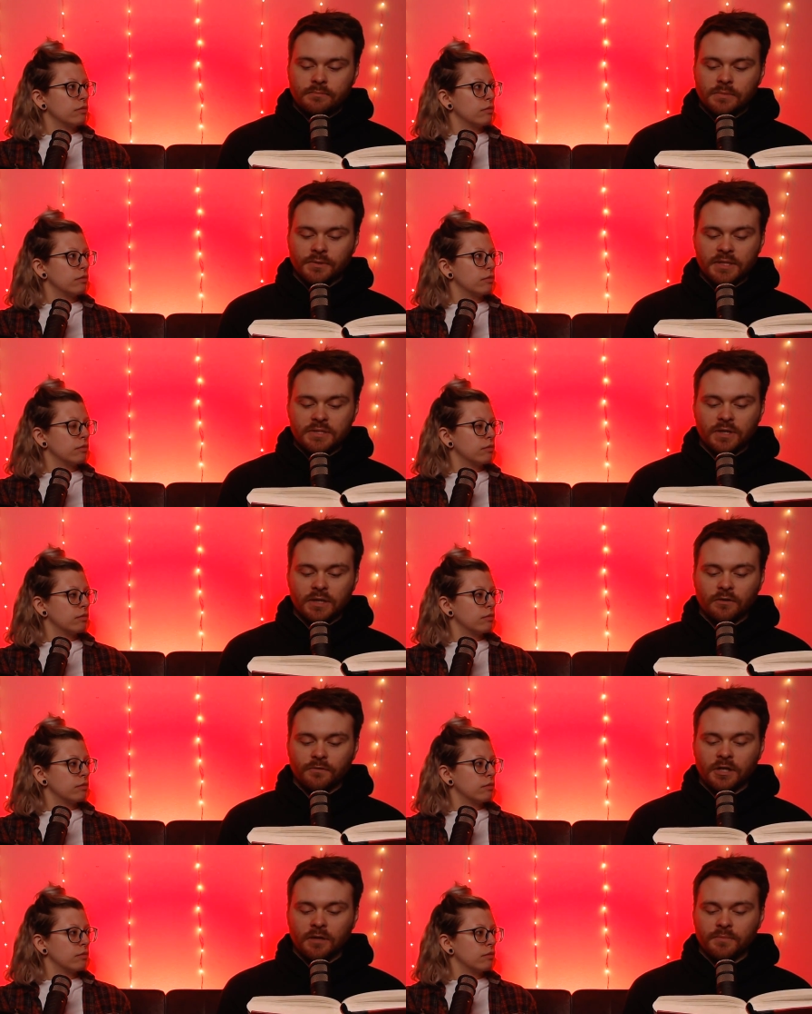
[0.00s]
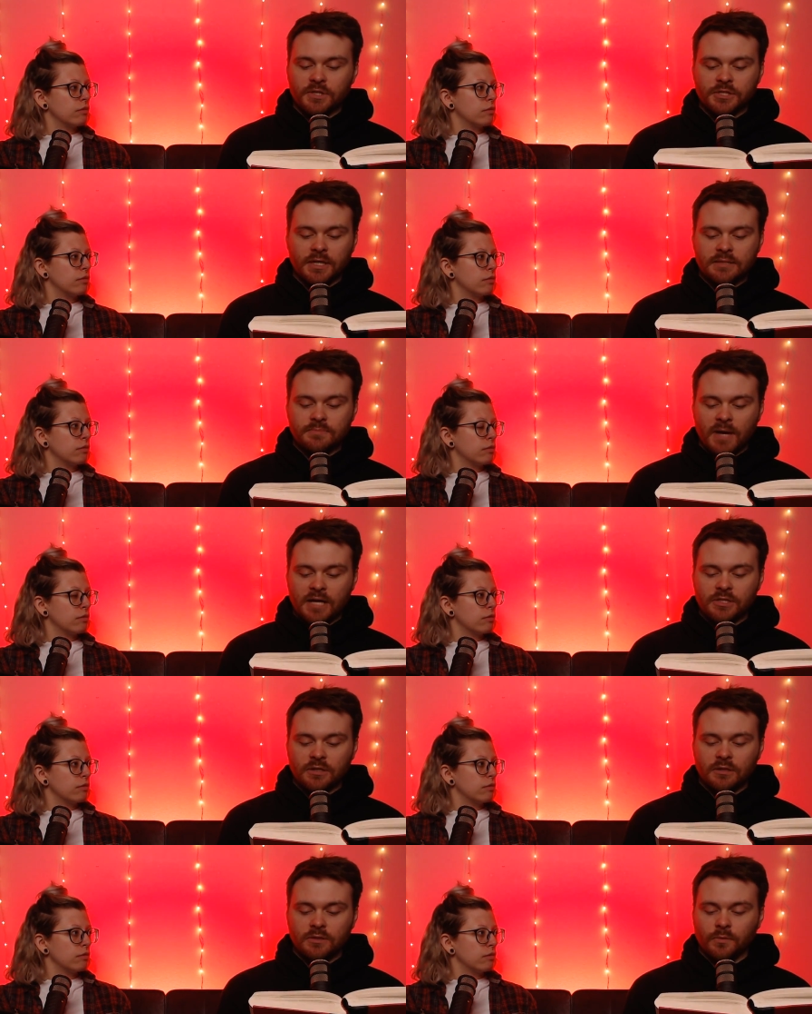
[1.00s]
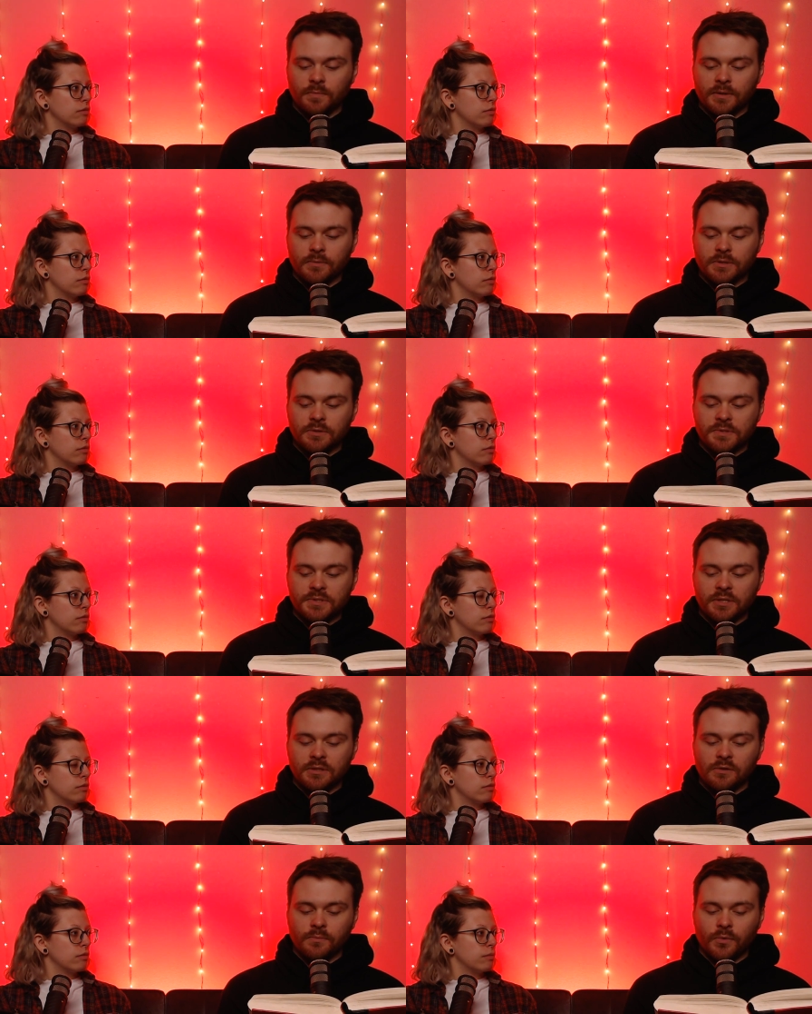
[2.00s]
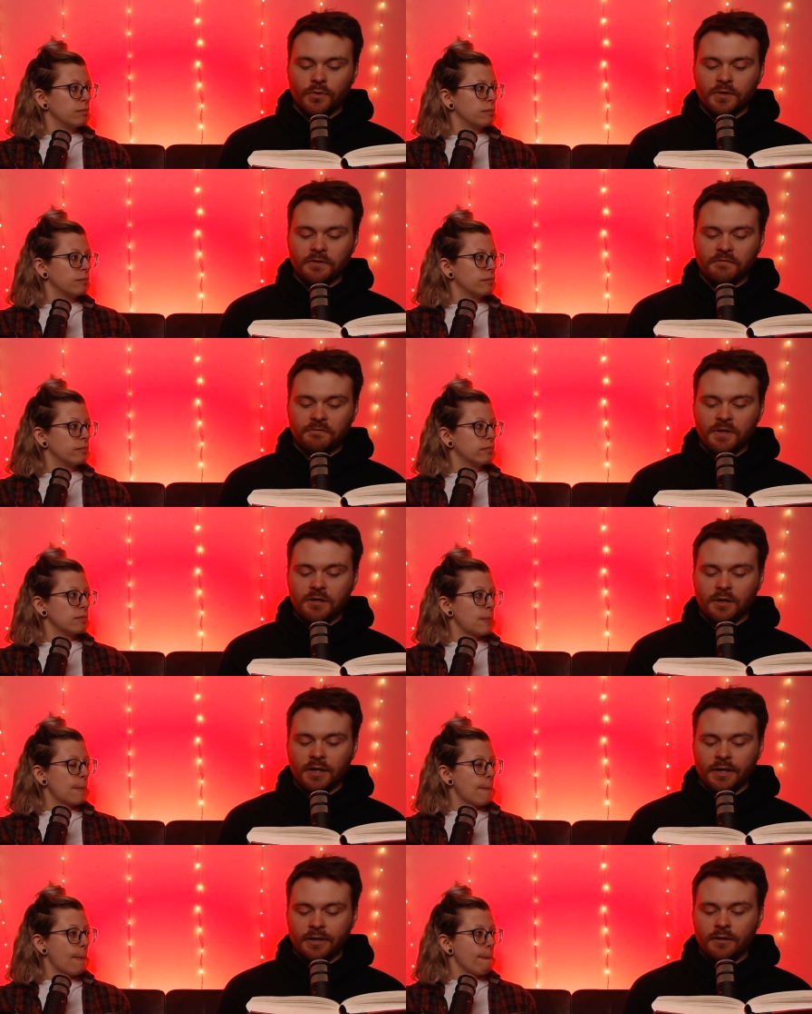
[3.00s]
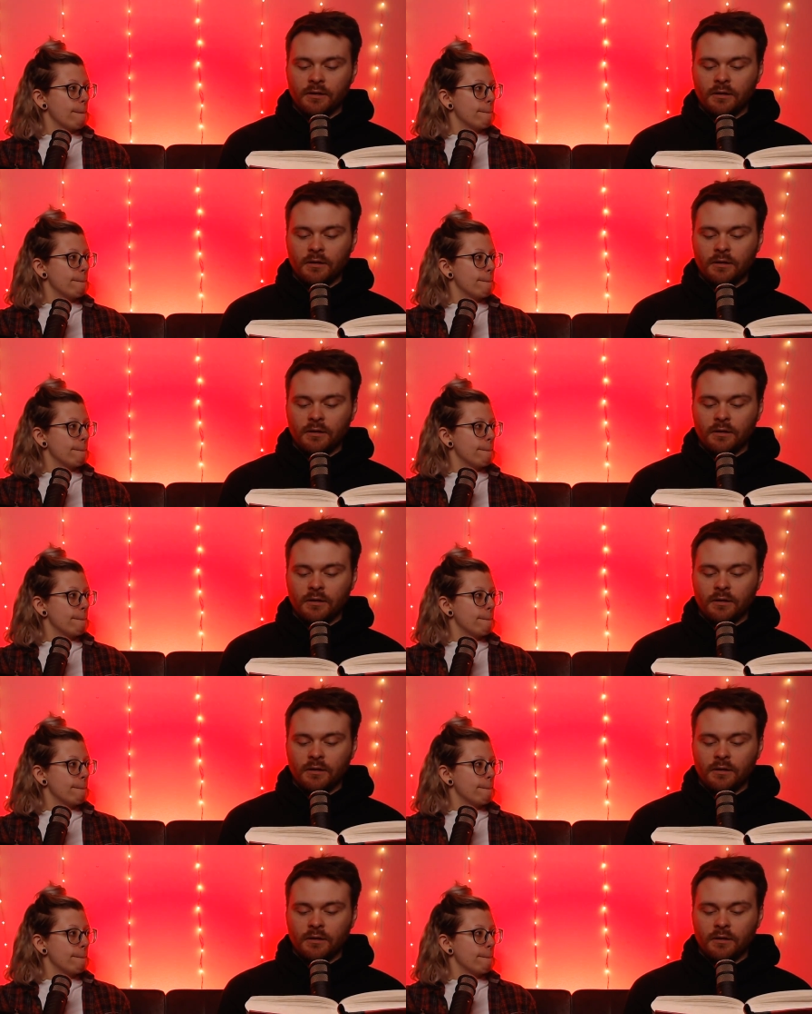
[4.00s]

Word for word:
Speaker 1: Unless you can overcome the shade's magic, you will be reduced to no more than a figurehead.